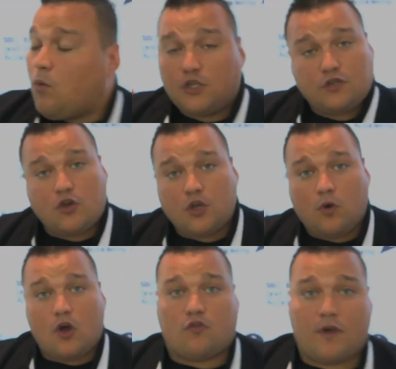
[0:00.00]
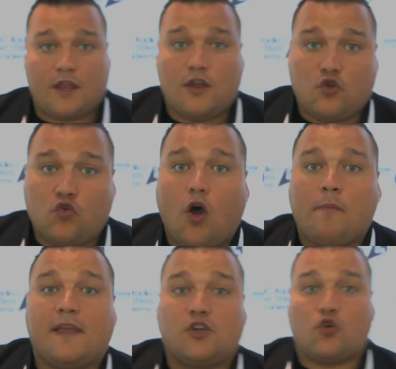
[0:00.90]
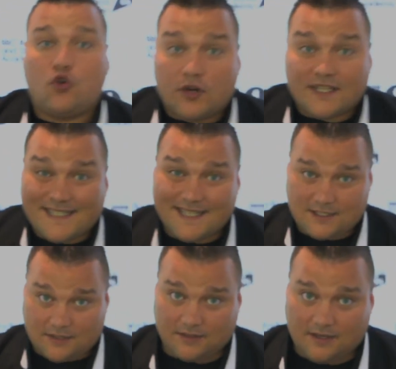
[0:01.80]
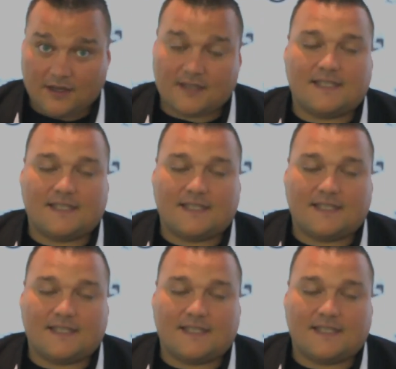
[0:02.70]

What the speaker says: once you've got your work rate, you've got to make sure you're consistent.